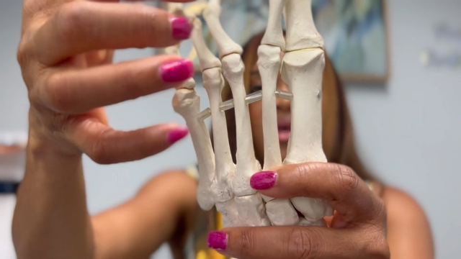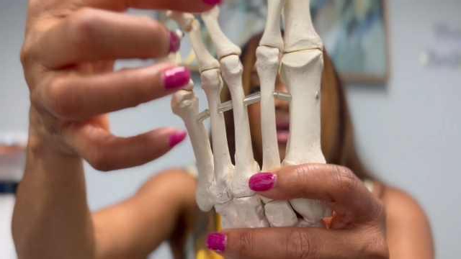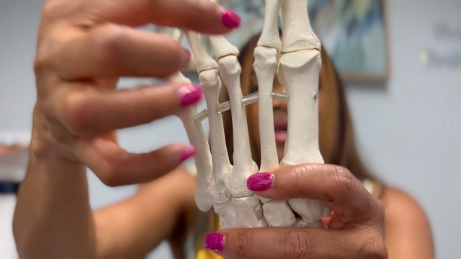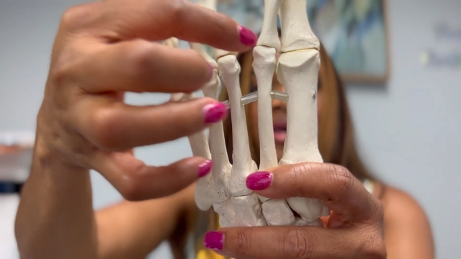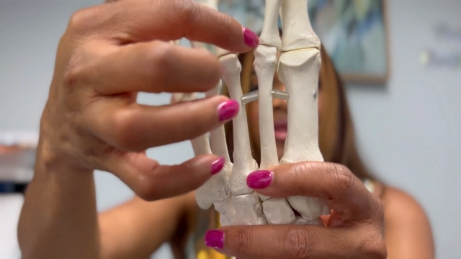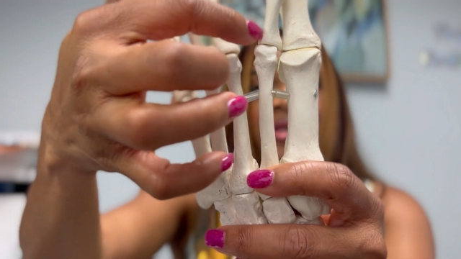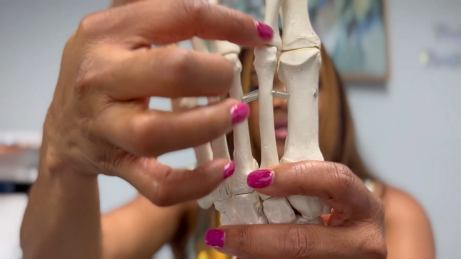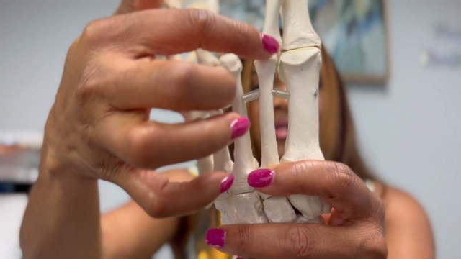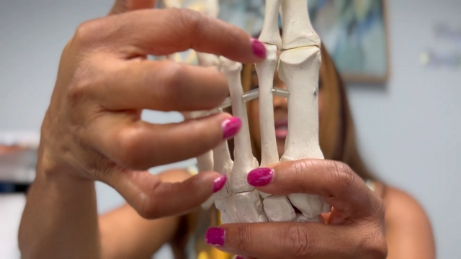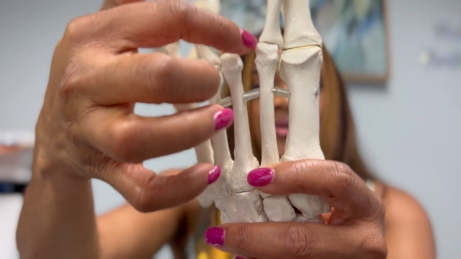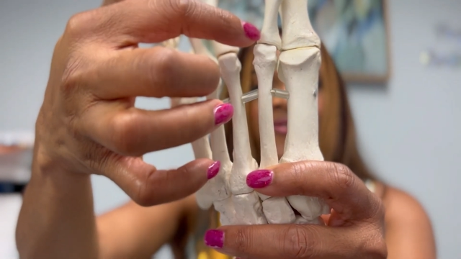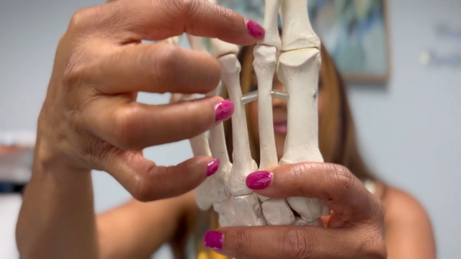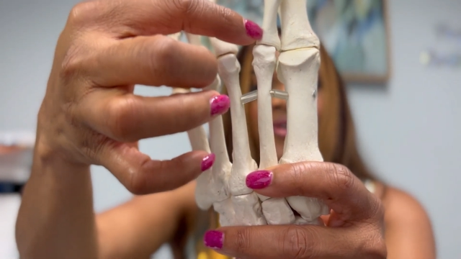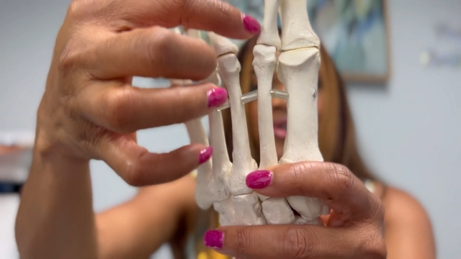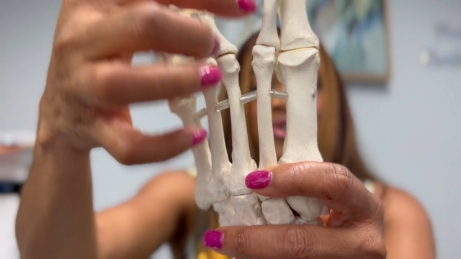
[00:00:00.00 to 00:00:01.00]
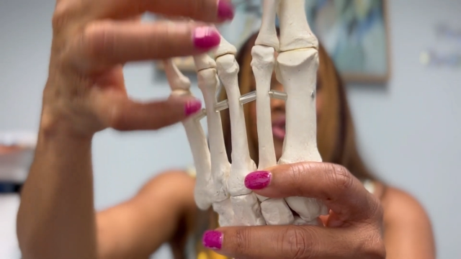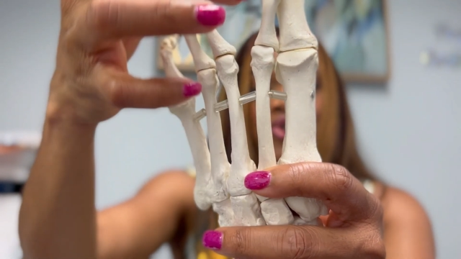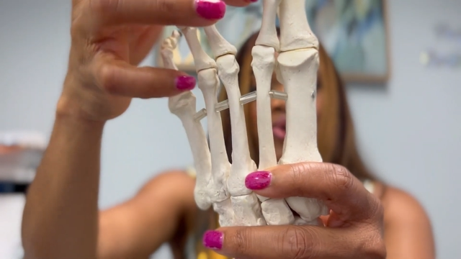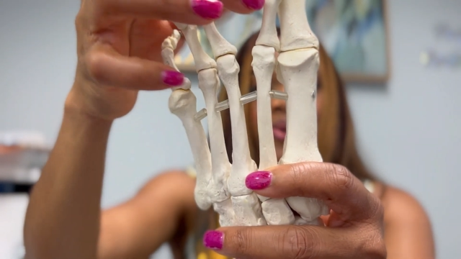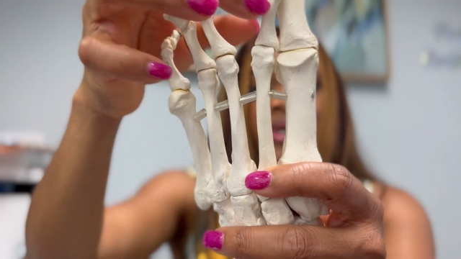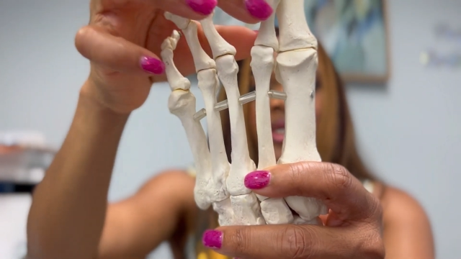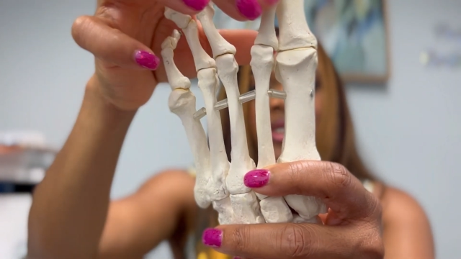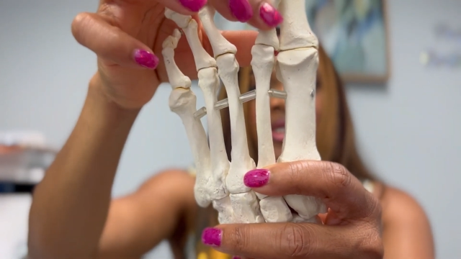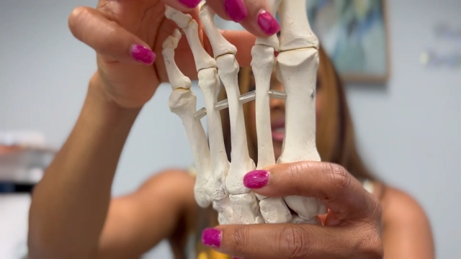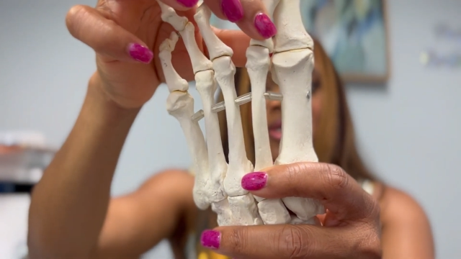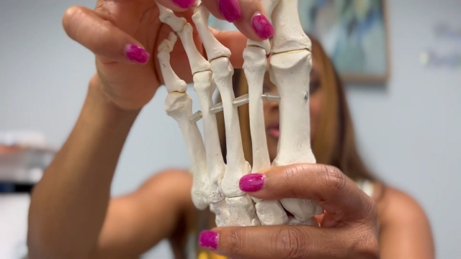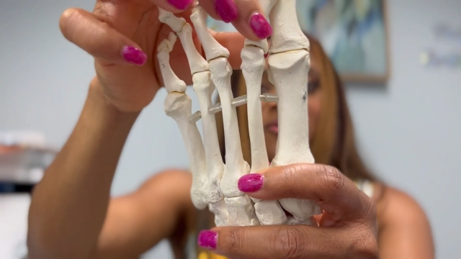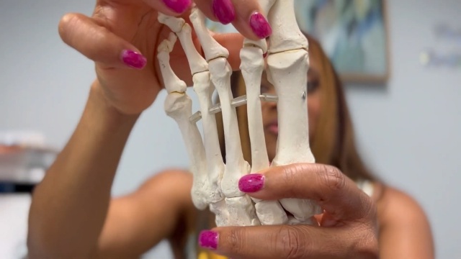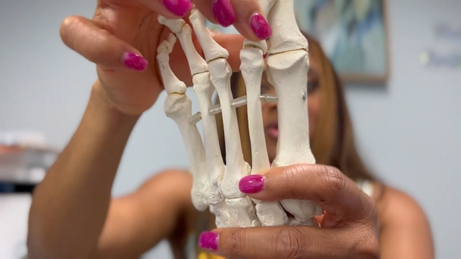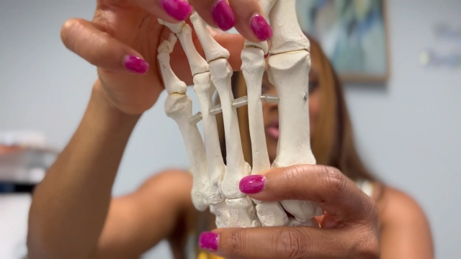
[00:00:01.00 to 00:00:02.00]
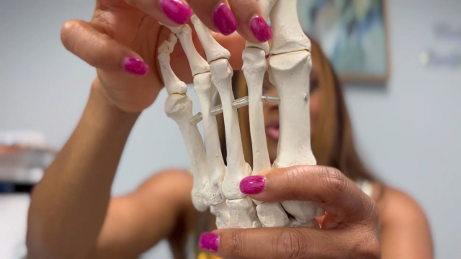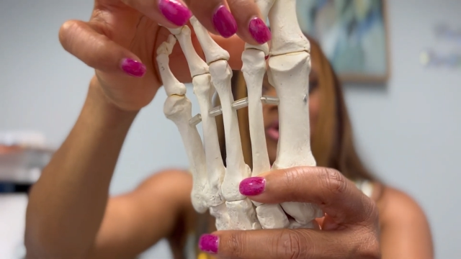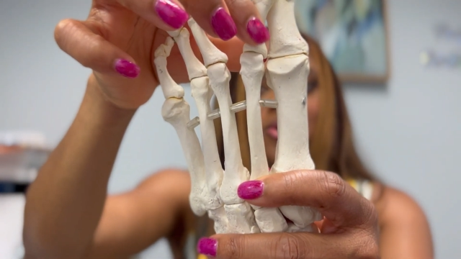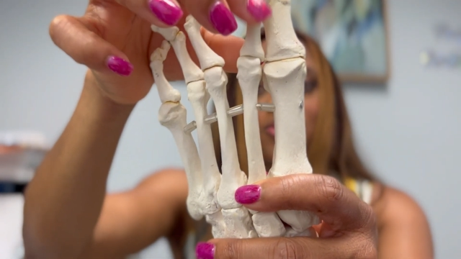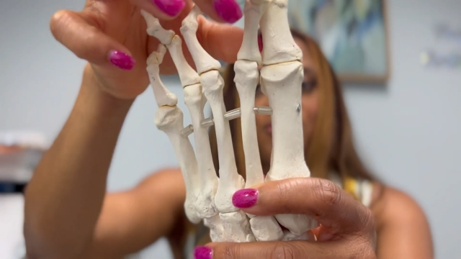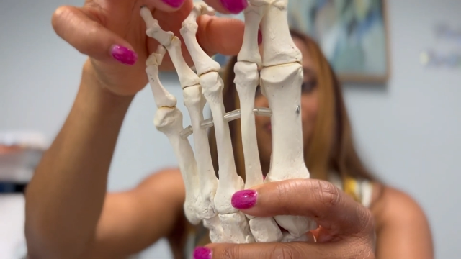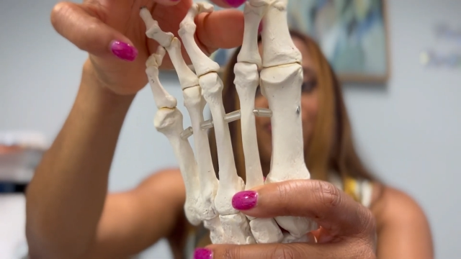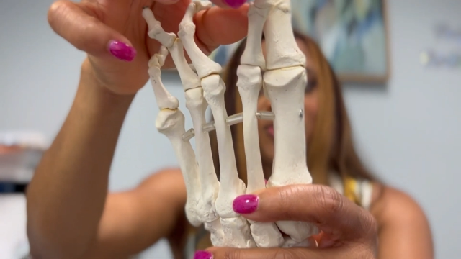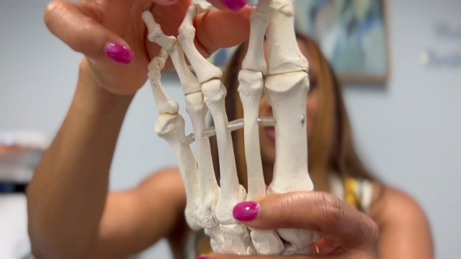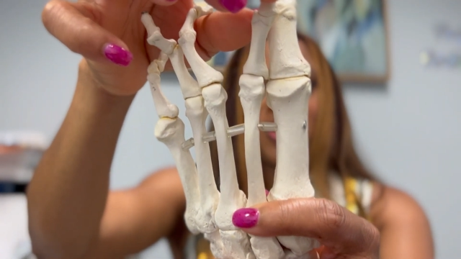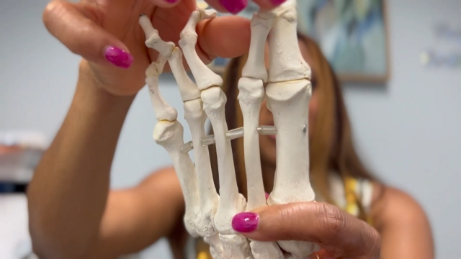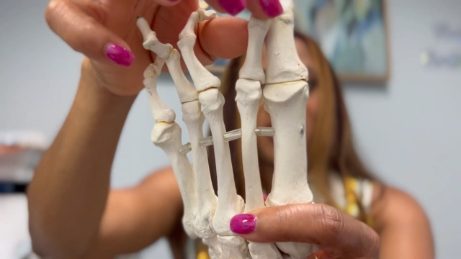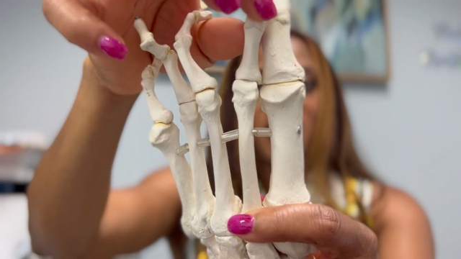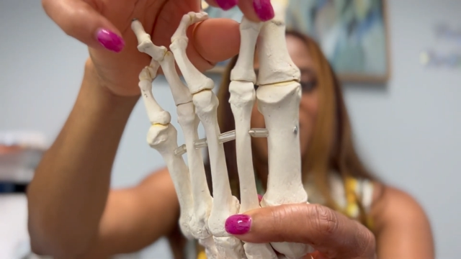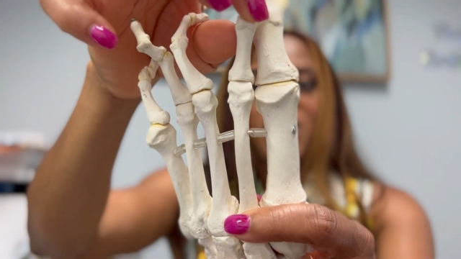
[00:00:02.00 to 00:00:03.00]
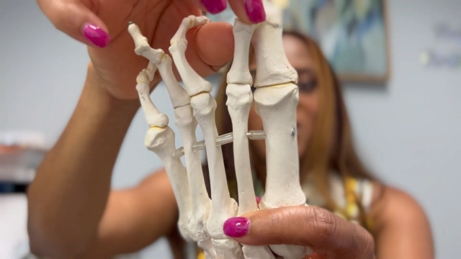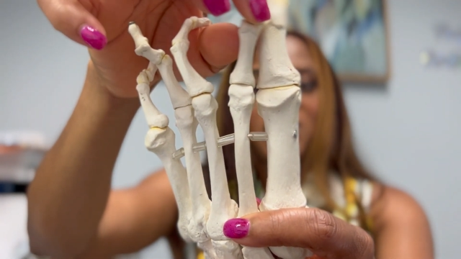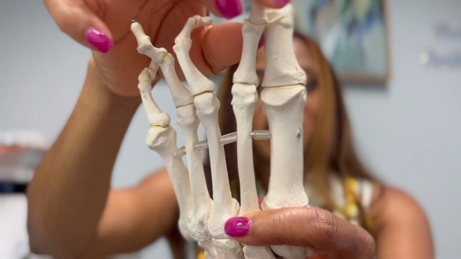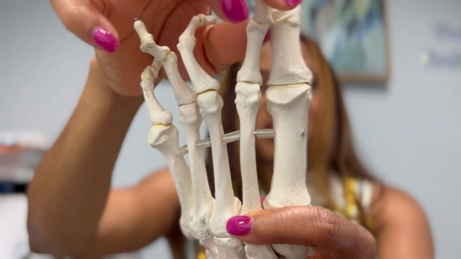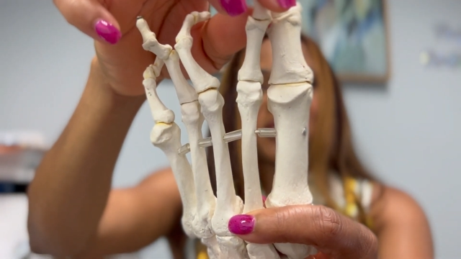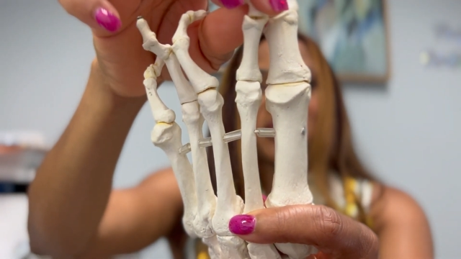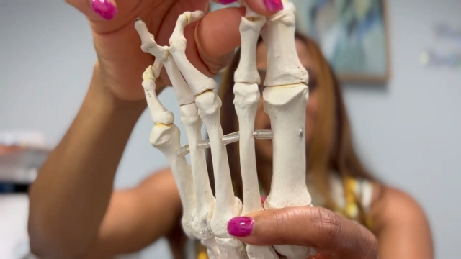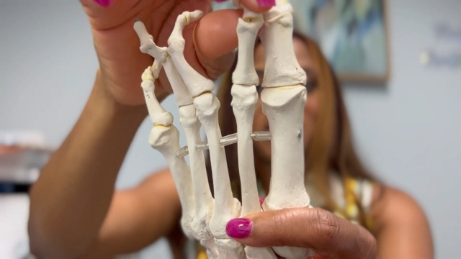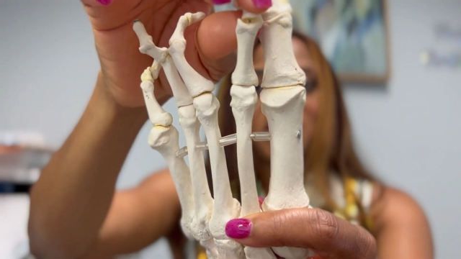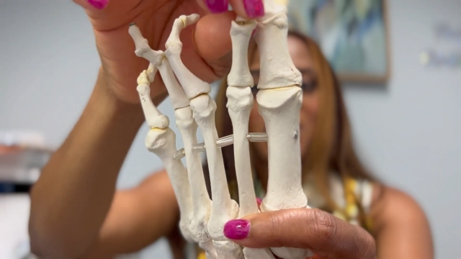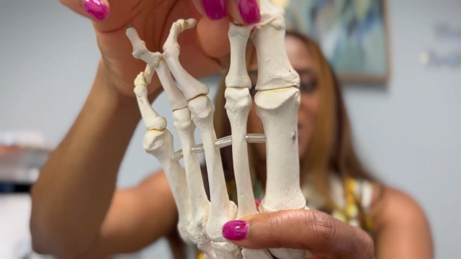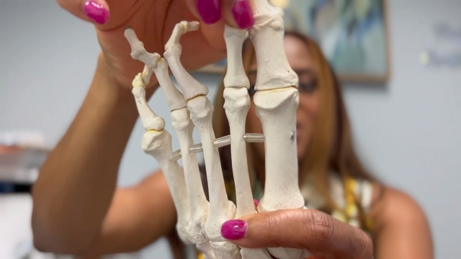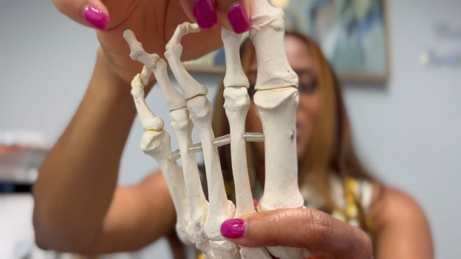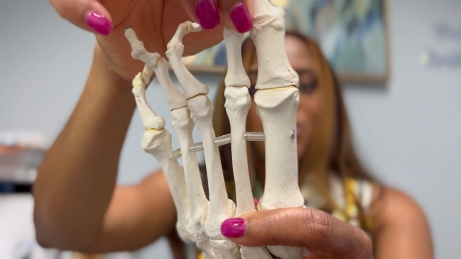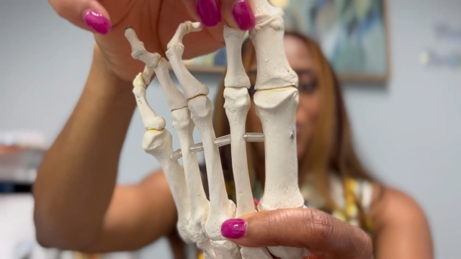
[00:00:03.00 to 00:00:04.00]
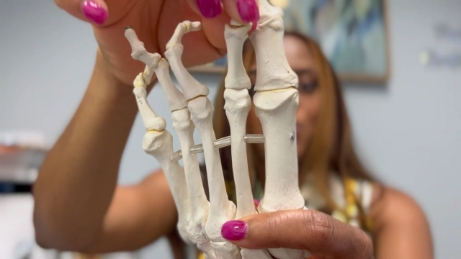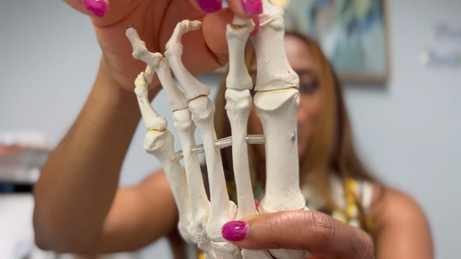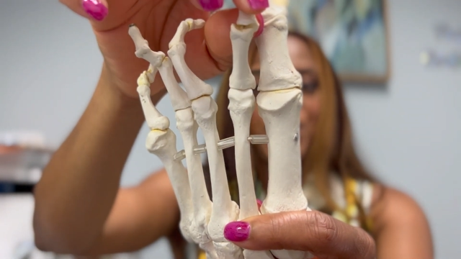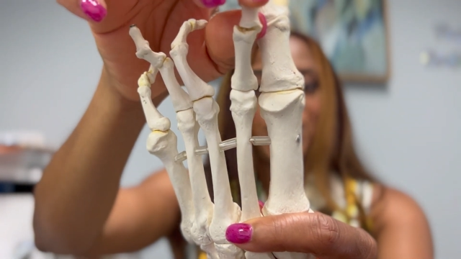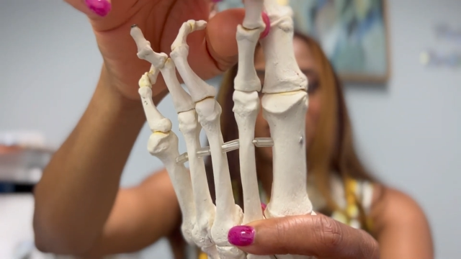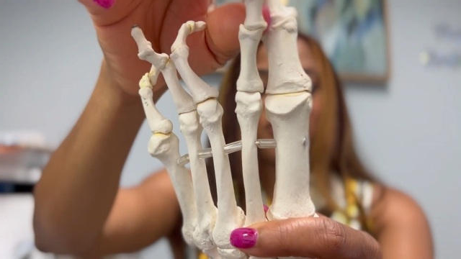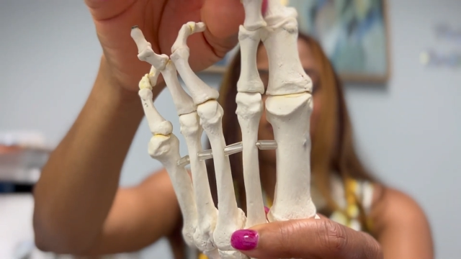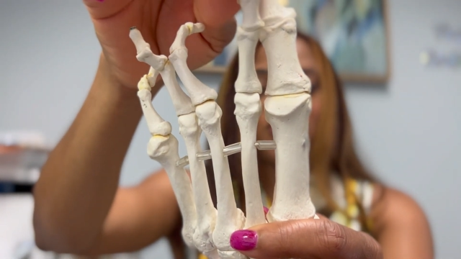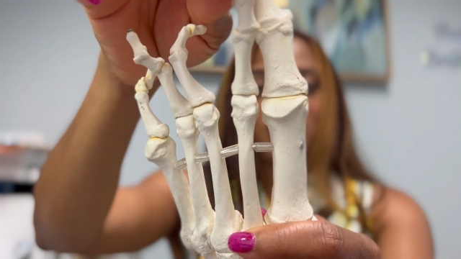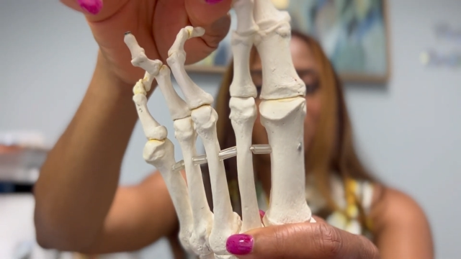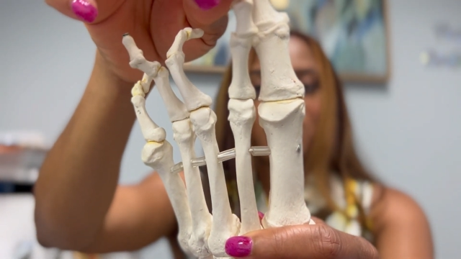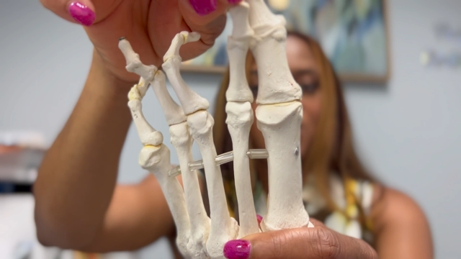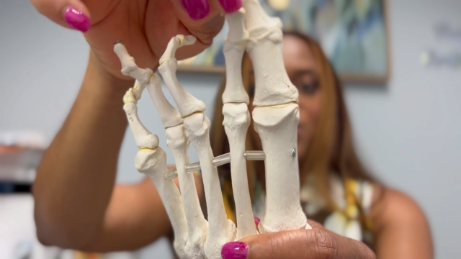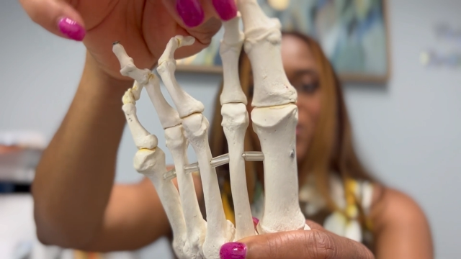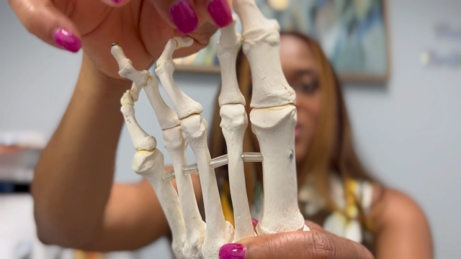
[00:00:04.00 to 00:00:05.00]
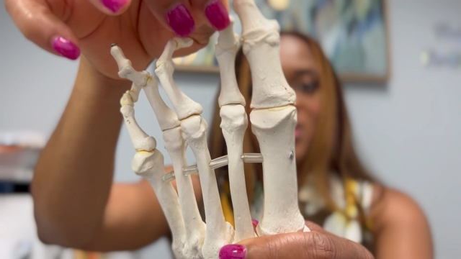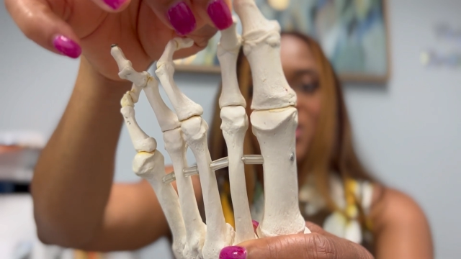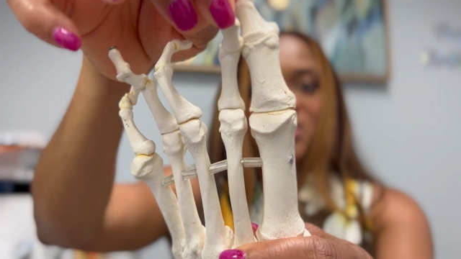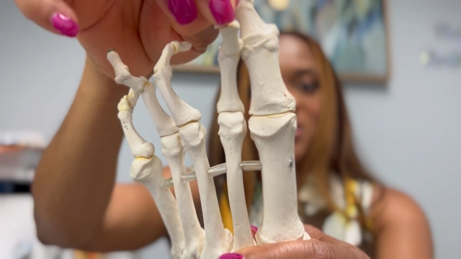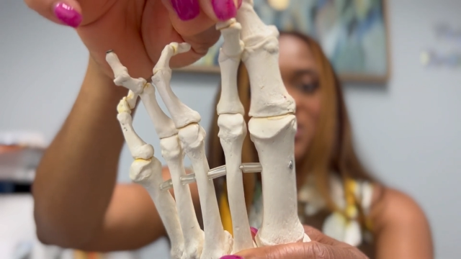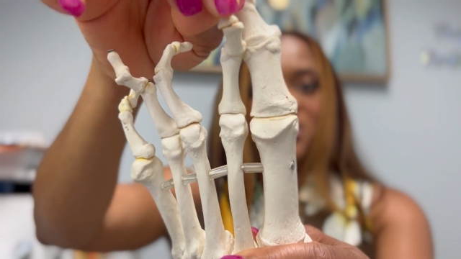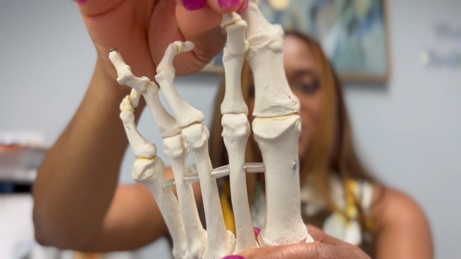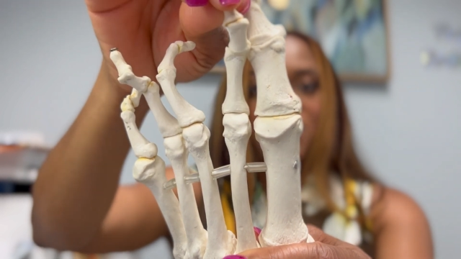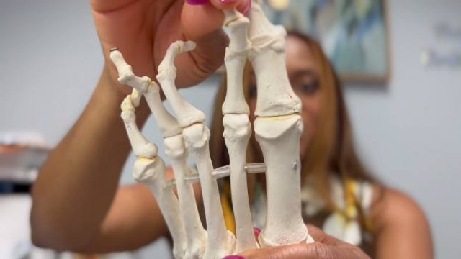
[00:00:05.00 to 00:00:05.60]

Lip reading: Nobody's mouth can be seen.